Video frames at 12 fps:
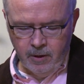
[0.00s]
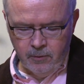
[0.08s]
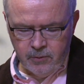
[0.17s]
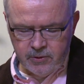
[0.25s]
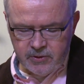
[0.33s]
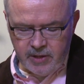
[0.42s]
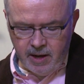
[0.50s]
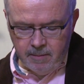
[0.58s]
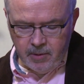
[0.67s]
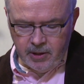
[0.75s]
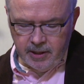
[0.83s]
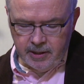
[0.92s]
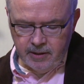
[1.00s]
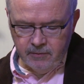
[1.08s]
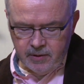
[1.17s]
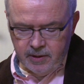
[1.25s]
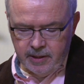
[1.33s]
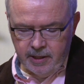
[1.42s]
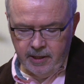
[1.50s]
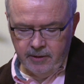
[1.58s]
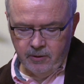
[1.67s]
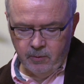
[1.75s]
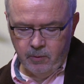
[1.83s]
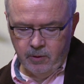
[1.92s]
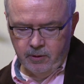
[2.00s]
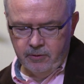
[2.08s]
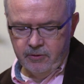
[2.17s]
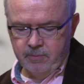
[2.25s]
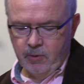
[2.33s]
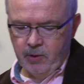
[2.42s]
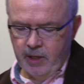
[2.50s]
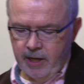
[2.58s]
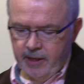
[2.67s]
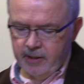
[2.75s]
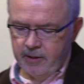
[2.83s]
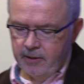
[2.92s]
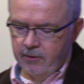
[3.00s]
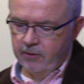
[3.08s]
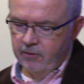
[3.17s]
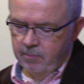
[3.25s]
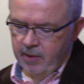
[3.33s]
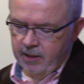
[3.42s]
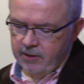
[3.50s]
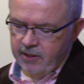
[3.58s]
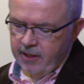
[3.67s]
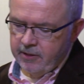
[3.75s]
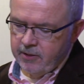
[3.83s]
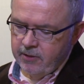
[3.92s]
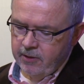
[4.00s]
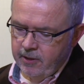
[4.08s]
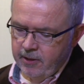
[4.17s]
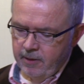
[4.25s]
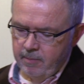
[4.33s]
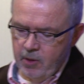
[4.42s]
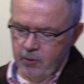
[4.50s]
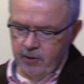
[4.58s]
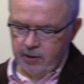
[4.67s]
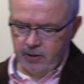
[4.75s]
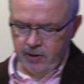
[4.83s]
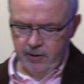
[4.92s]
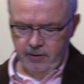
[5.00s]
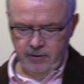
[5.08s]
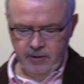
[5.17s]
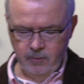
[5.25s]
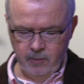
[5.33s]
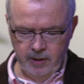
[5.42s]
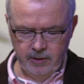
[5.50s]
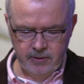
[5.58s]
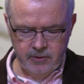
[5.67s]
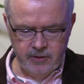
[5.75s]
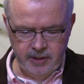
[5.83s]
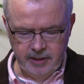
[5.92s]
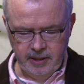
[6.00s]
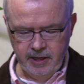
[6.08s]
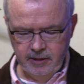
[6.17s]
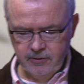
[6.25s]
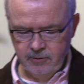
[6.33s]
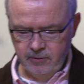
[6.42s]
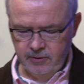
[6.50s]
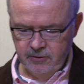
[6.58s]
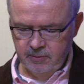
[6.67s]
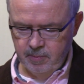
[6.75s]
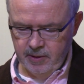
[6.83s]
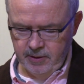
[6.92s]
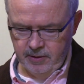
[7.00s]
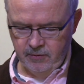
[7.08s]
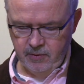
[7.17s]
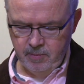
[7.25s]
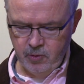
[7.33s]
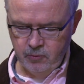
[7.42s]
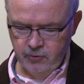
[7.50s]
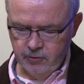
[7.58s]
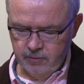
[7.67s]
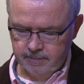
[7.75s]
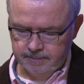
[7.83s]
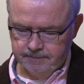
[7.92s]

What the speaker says: For some, on a given day in the world, there's more likelihood of being texted an emoticon than witnessing an actual display of emotion.